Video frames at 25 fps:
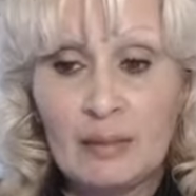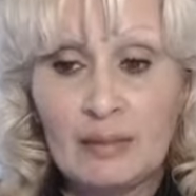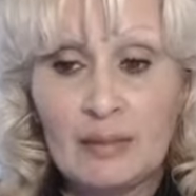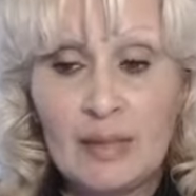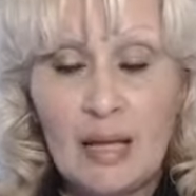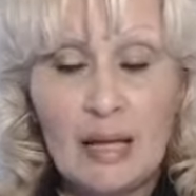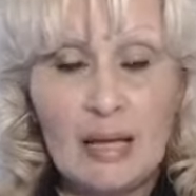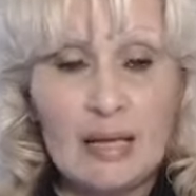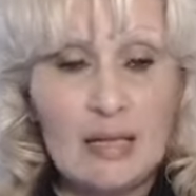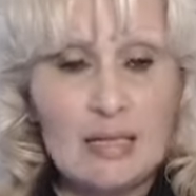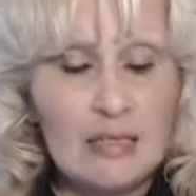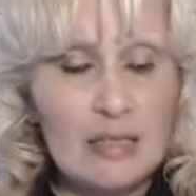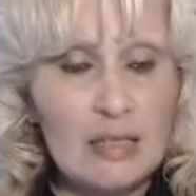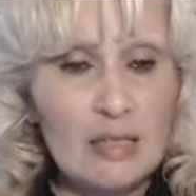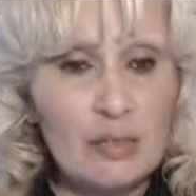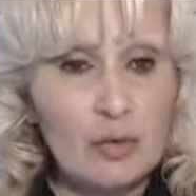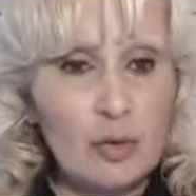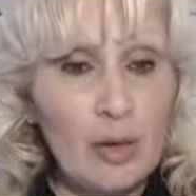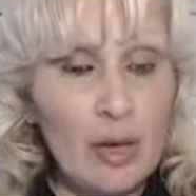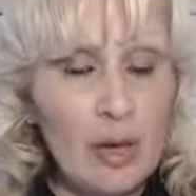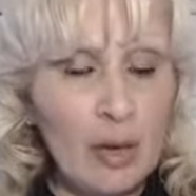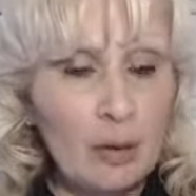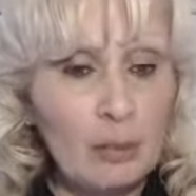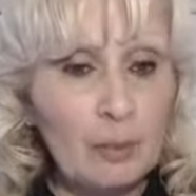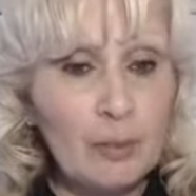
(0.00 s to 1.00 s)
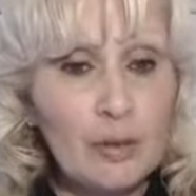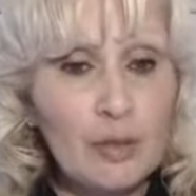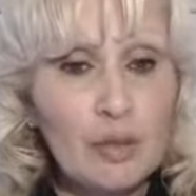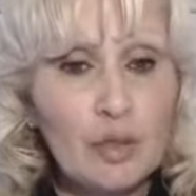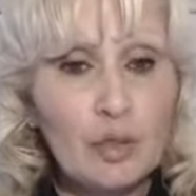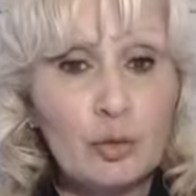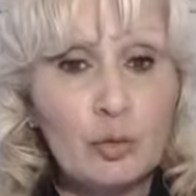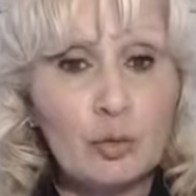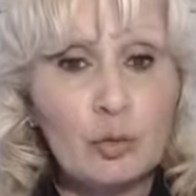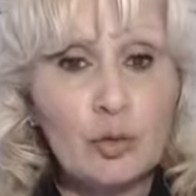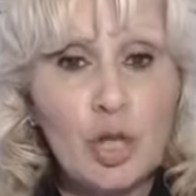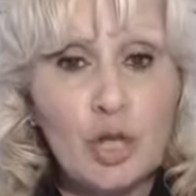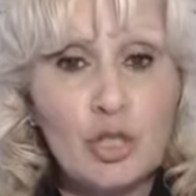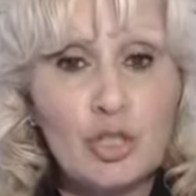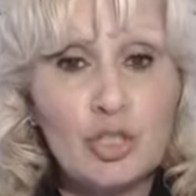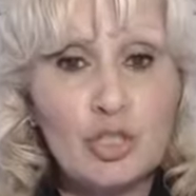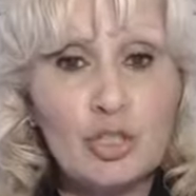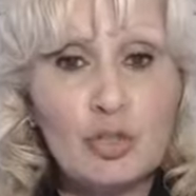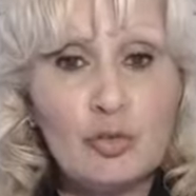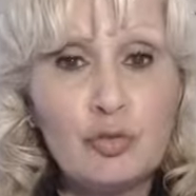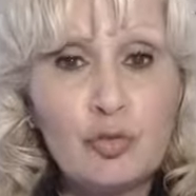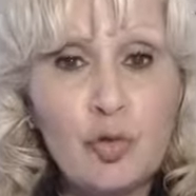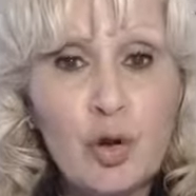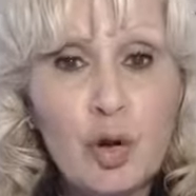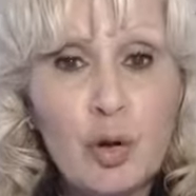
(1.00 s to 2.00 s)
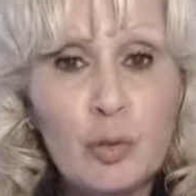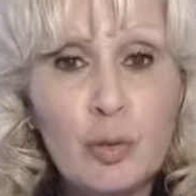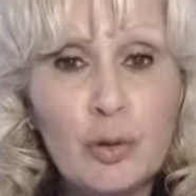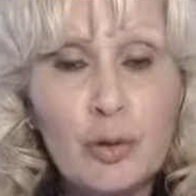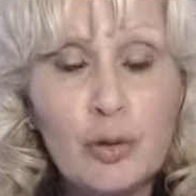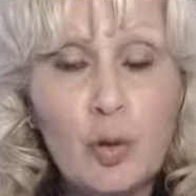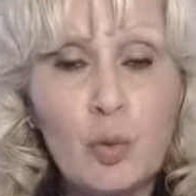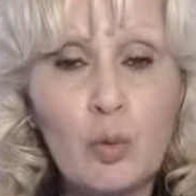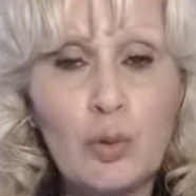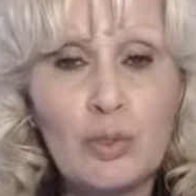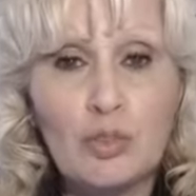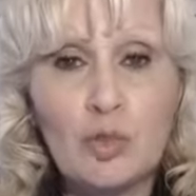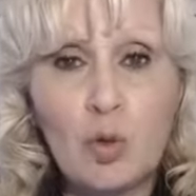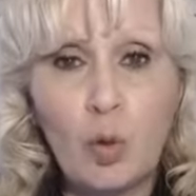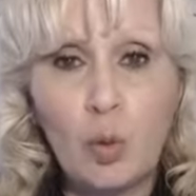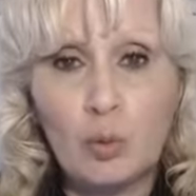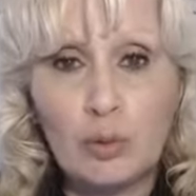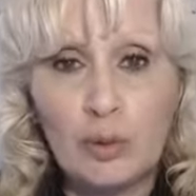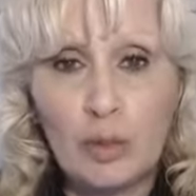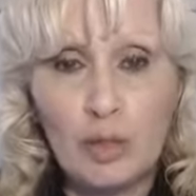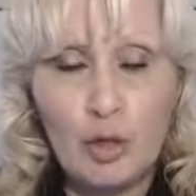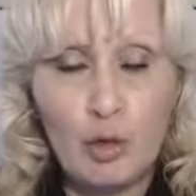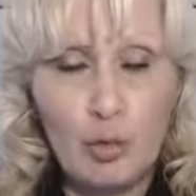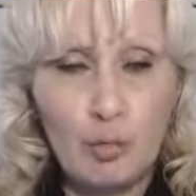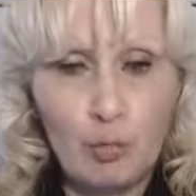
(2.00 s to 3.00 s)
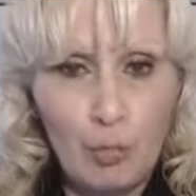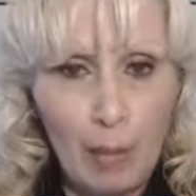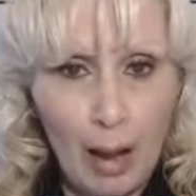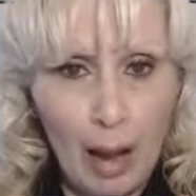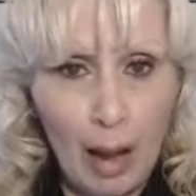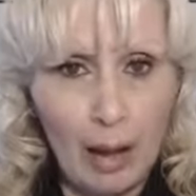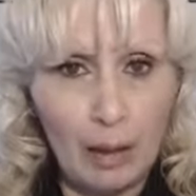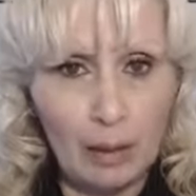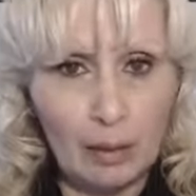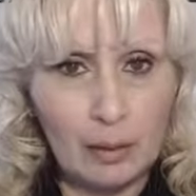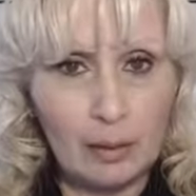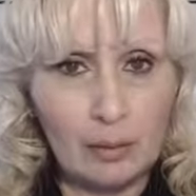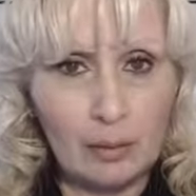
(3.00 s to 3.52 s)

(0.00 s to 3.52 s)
that is either helping you launch you forward or it's holding you back.